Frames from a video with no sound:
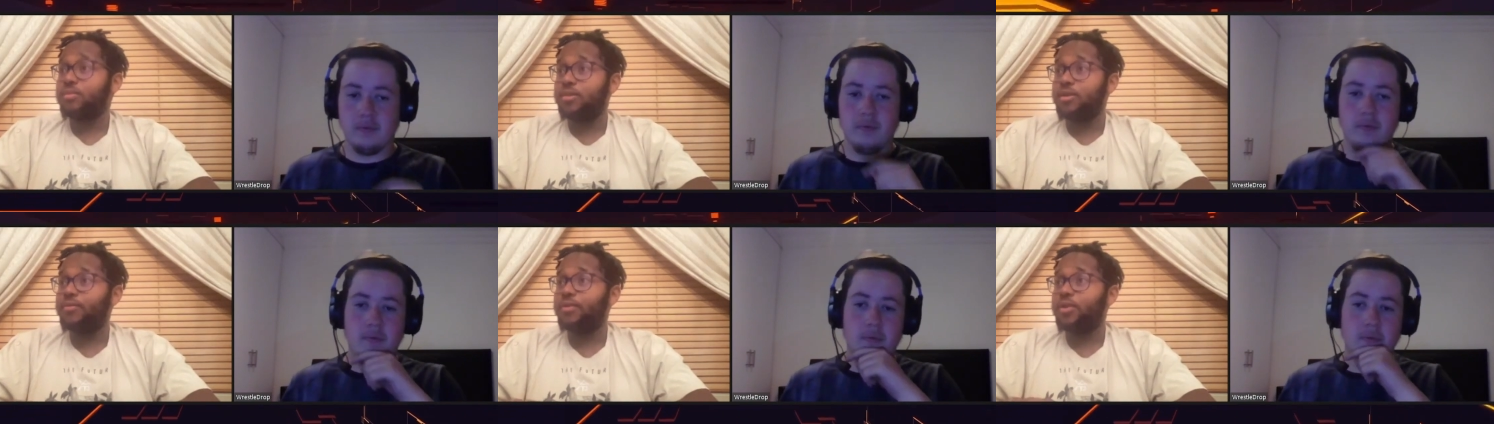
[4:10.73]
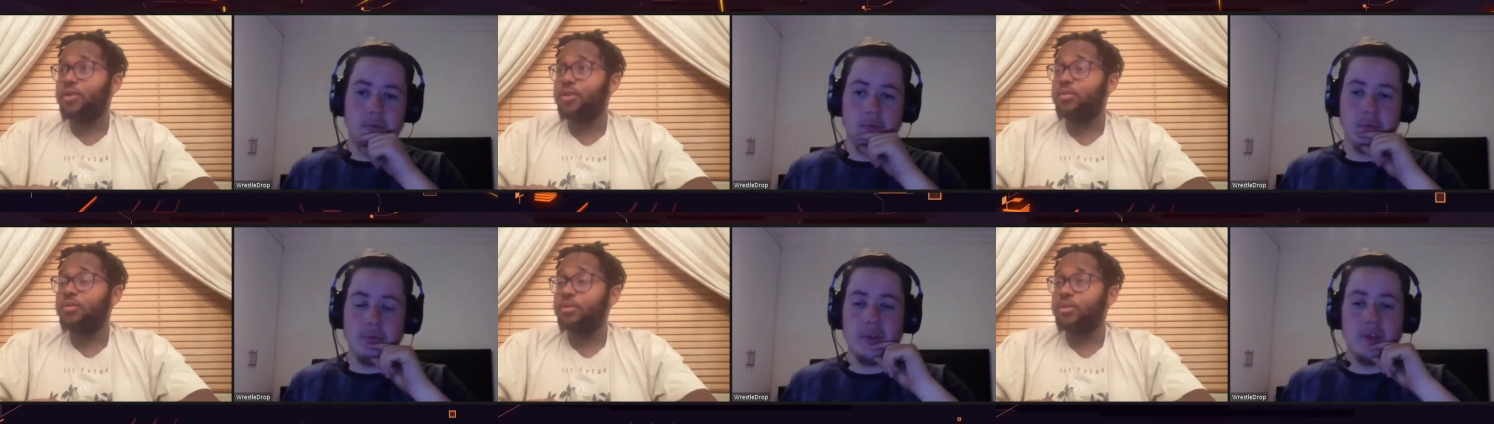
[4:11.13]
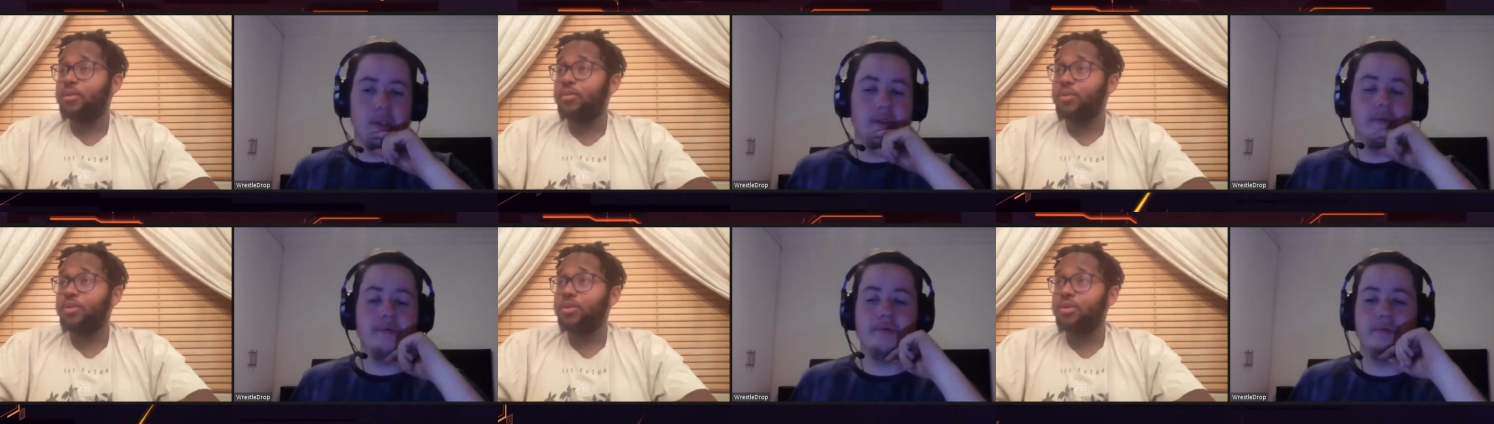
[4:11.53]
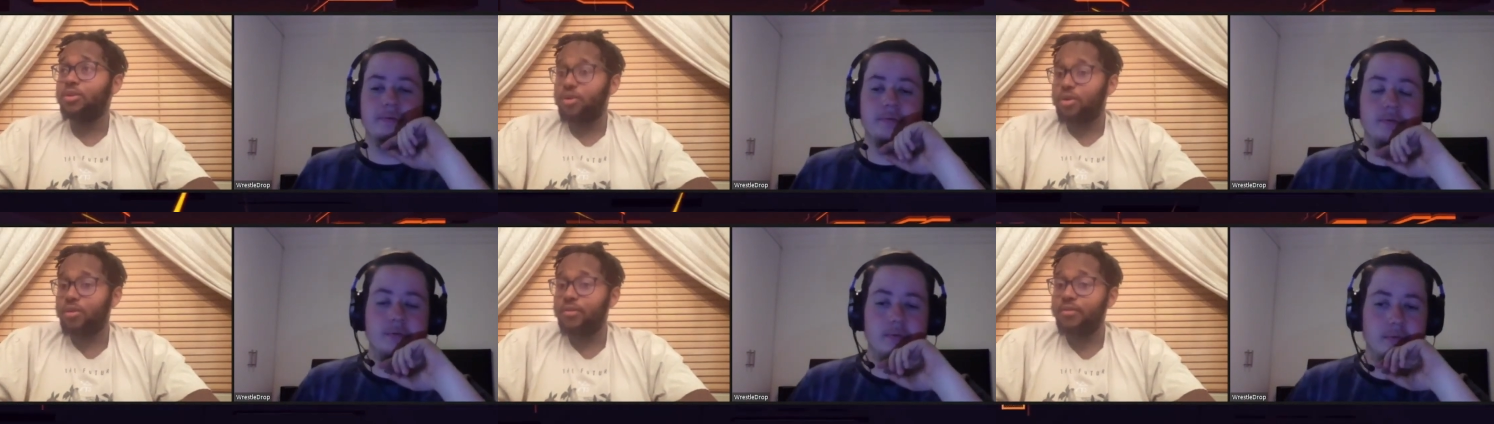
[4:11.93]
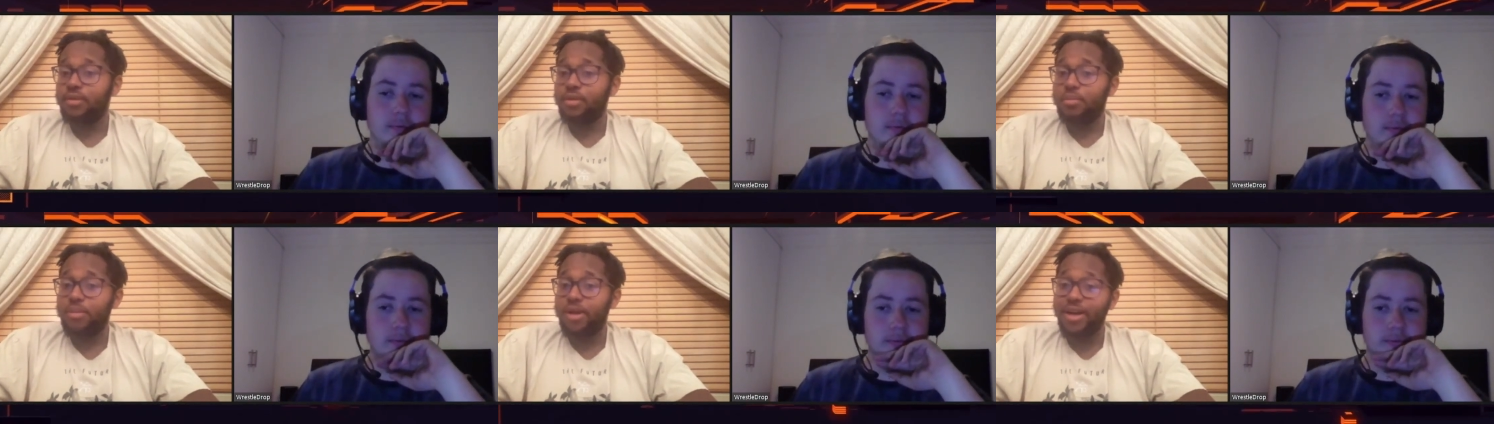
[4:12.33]
Speaker 1: even though it was deserved,
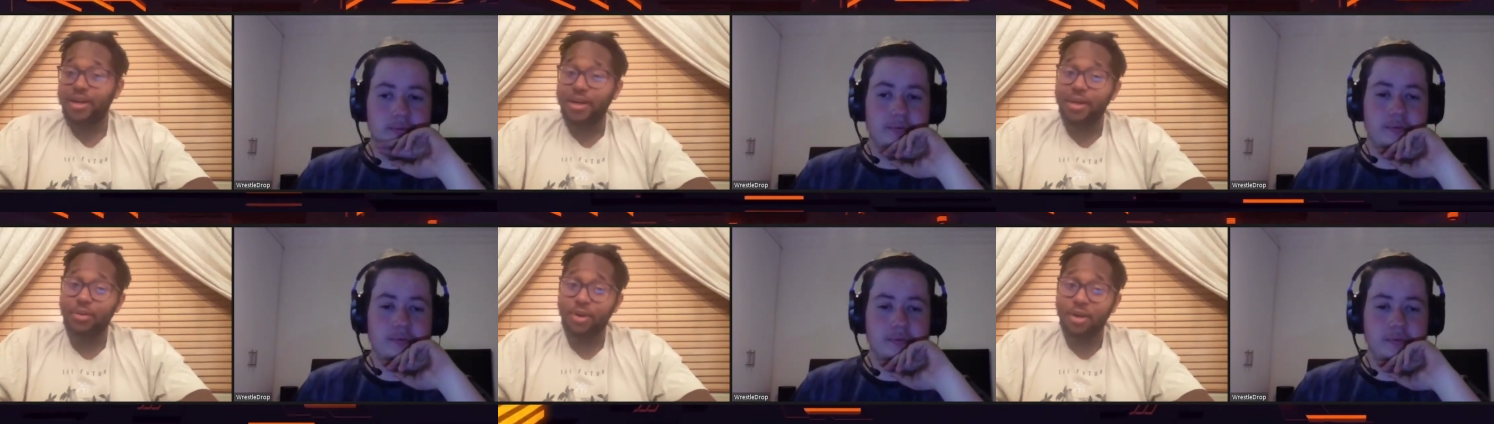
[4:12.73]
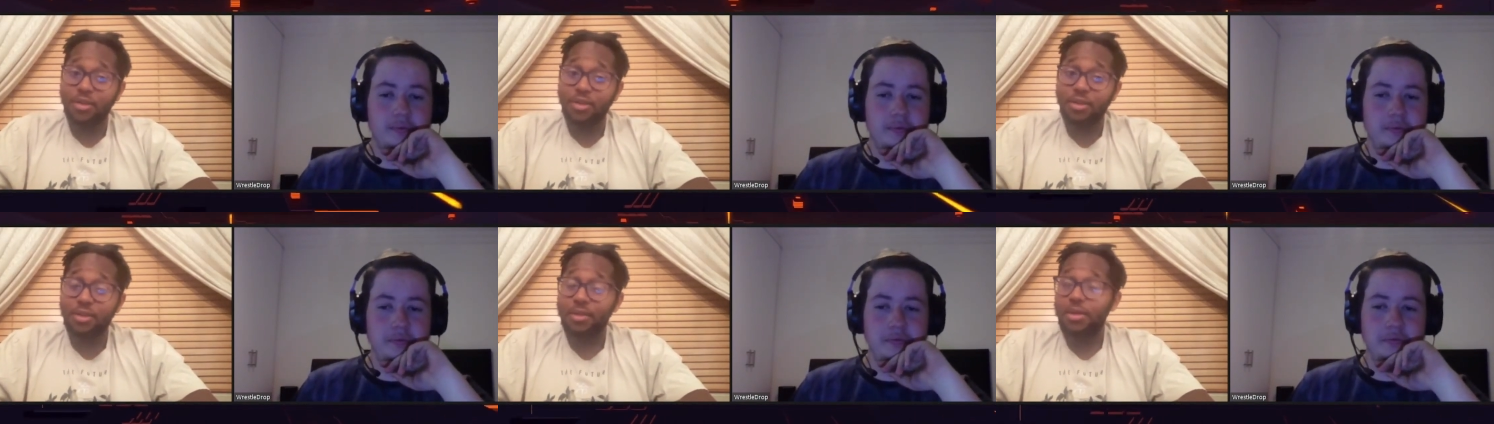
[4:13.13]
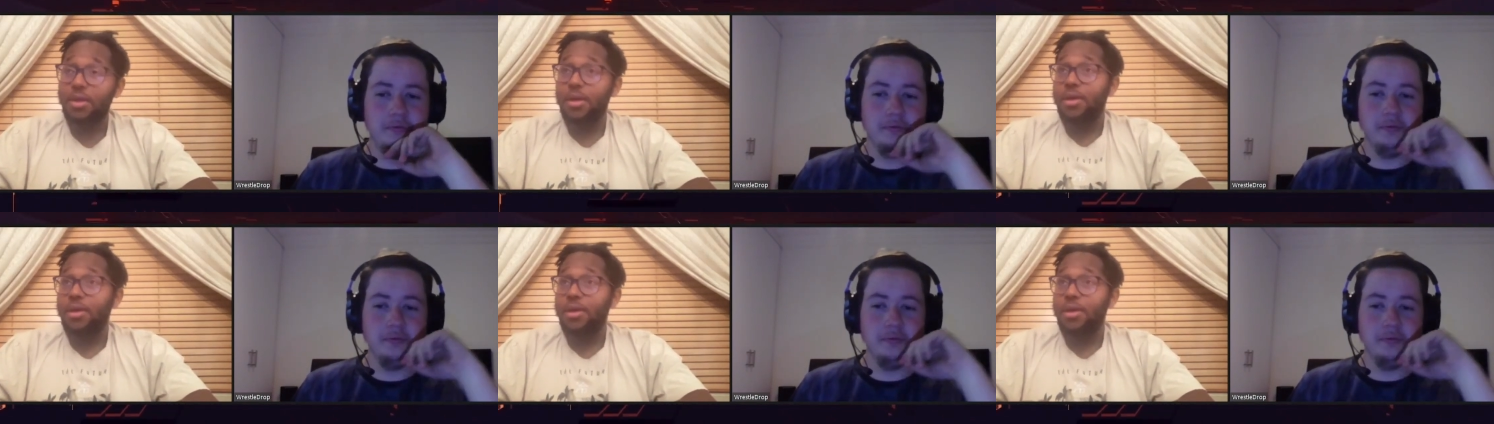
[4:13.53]
but I digress.